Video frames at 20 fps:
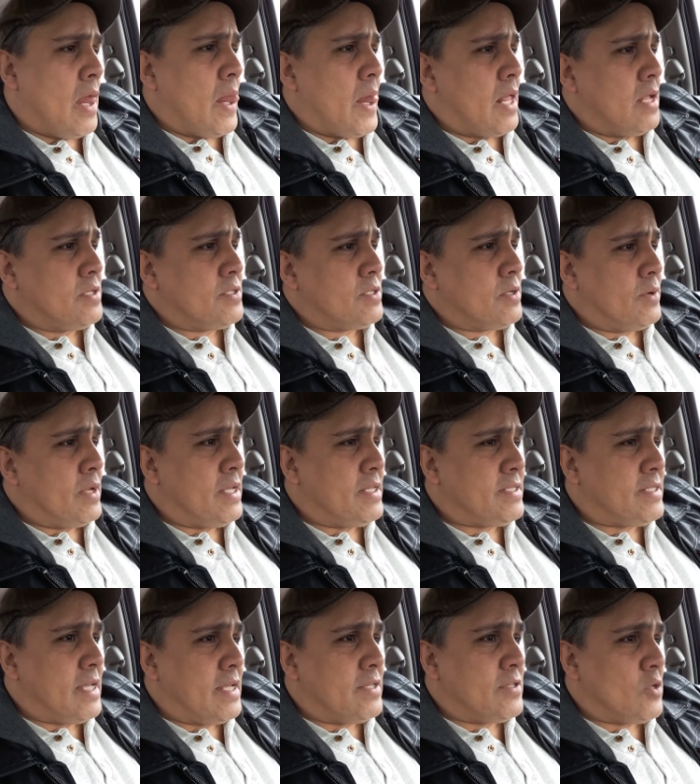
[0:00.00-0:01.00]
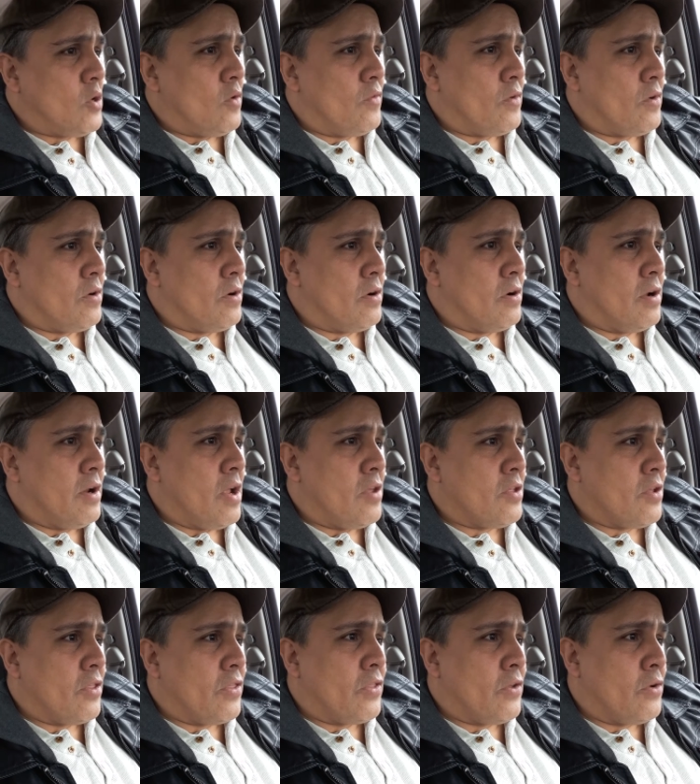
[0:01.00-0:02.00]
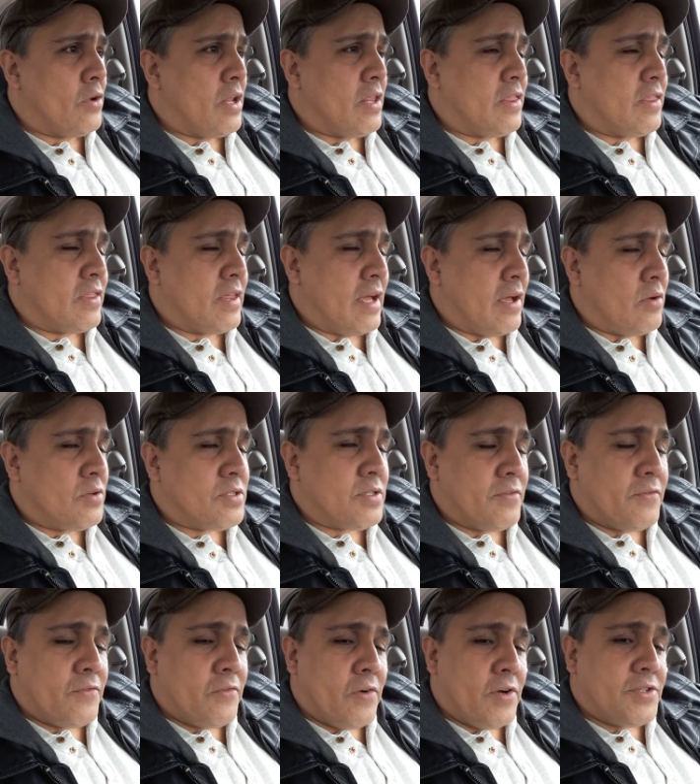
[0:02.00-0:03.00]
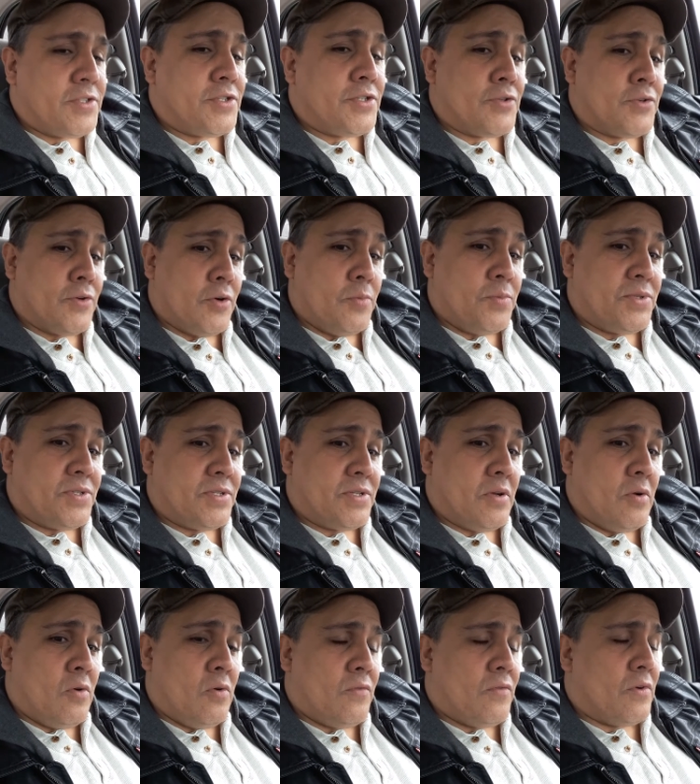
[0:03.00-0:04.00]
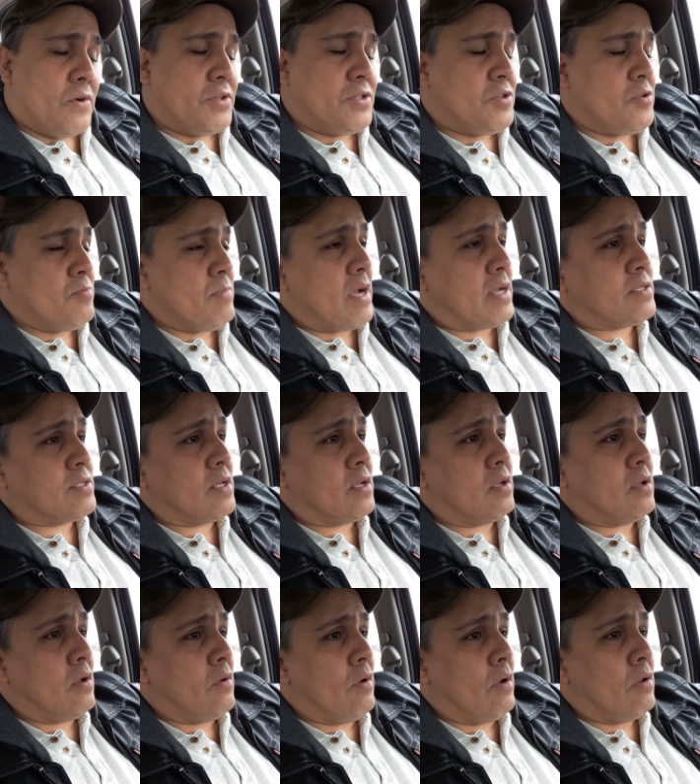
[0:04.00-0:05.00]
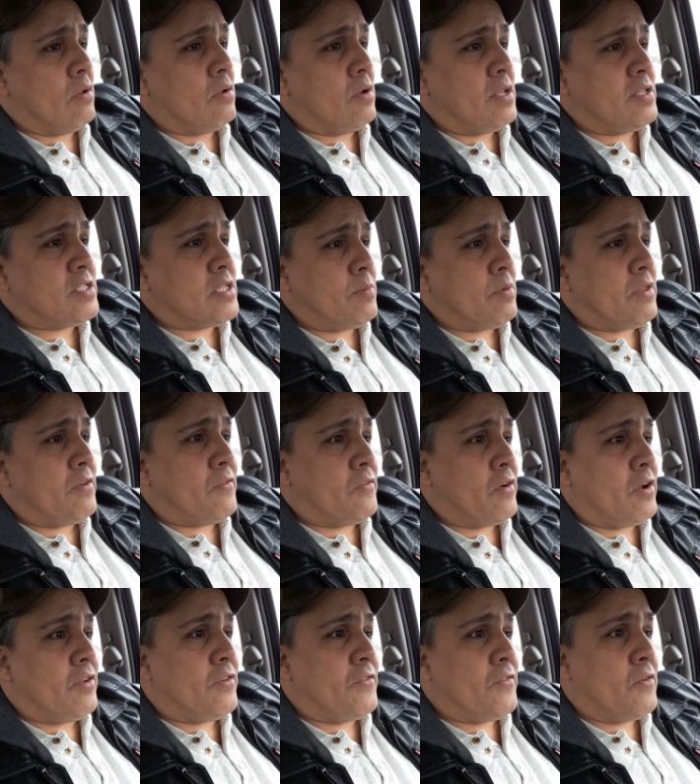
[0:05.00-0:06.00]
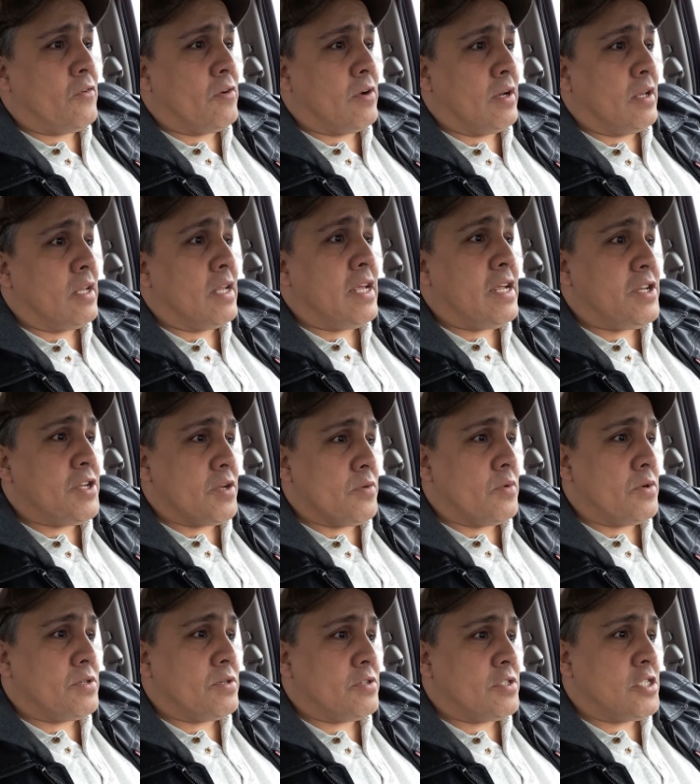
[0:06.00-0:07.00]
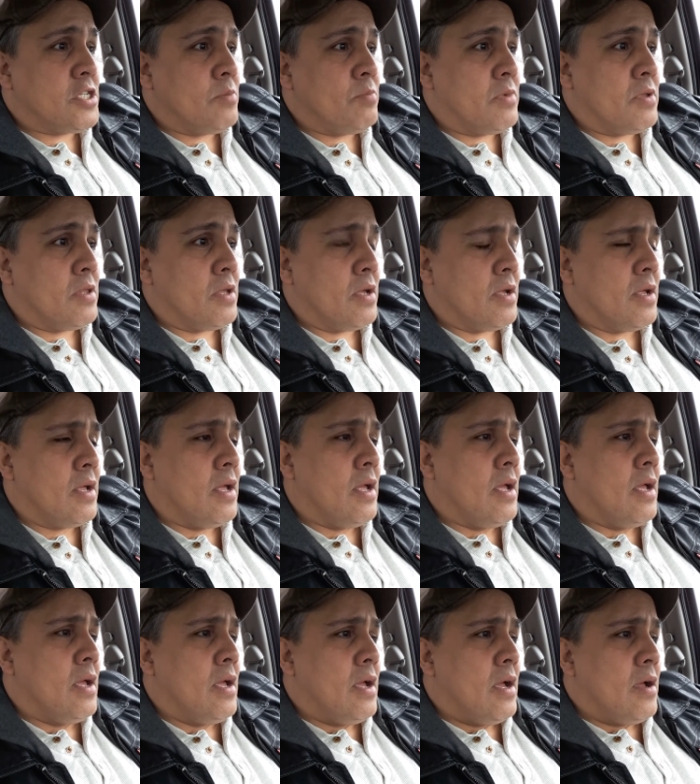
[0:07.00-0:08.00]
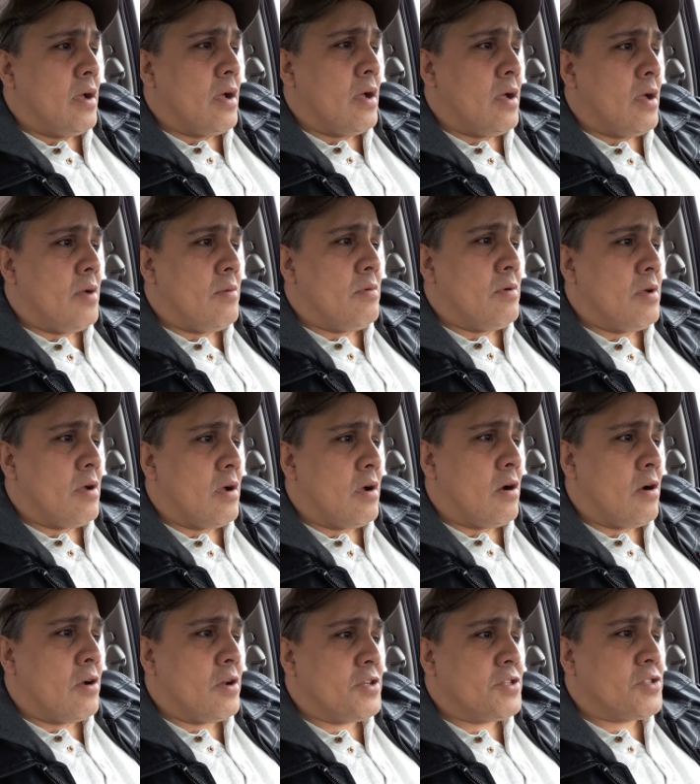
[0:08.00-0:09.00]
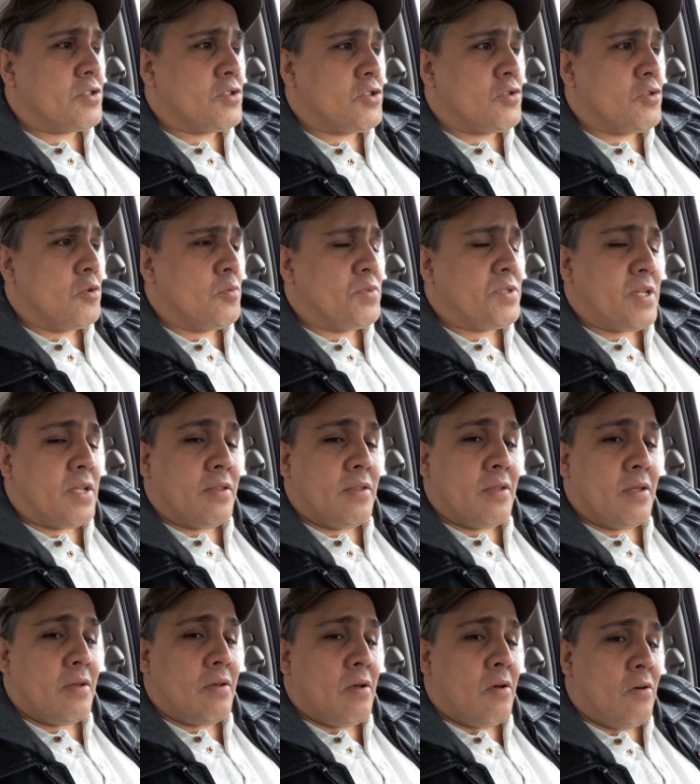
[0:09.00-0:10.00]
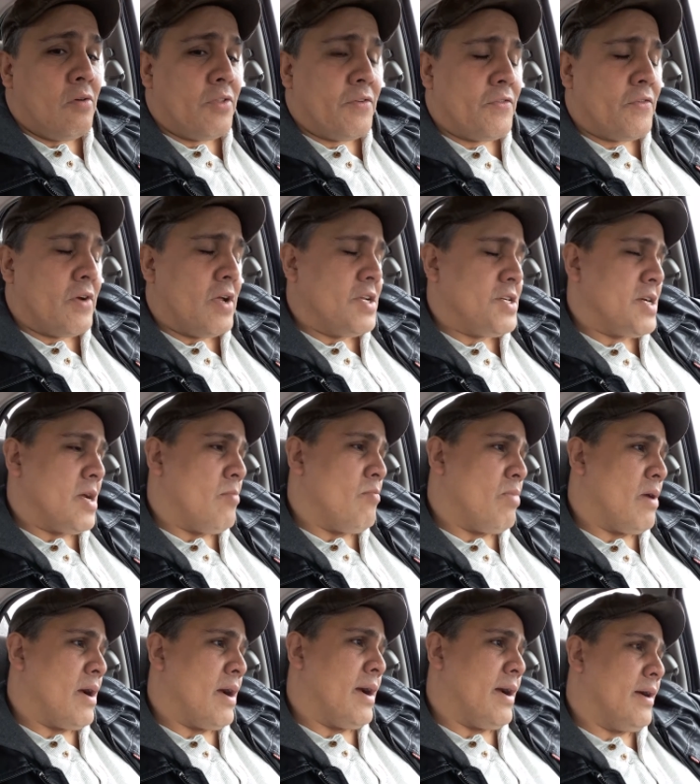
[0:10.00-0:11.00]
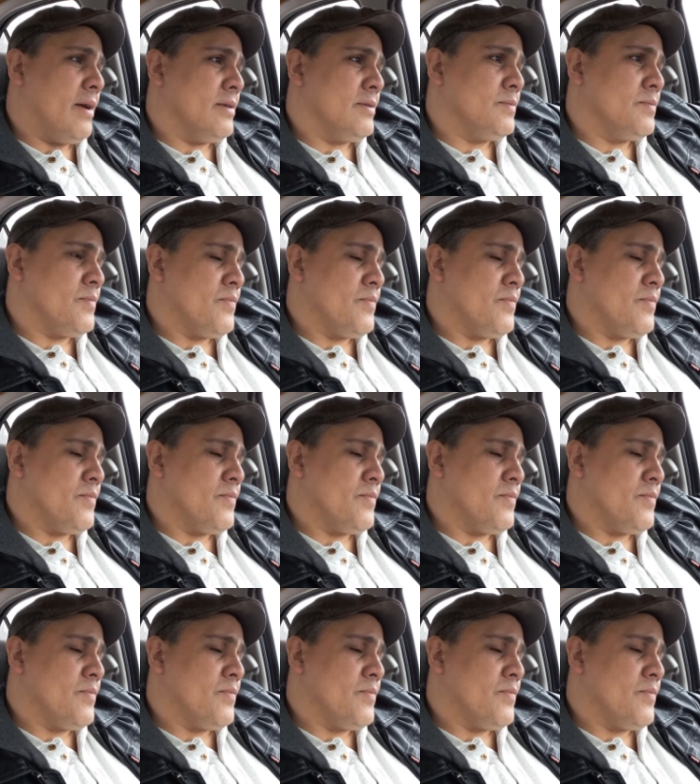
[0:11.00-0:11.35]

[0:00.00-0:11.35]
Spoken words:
and so he sent over another 30,000 French troops over to Mexico, including some of the French Foreign Legion, which are some of the hardest troops in all the French Empire.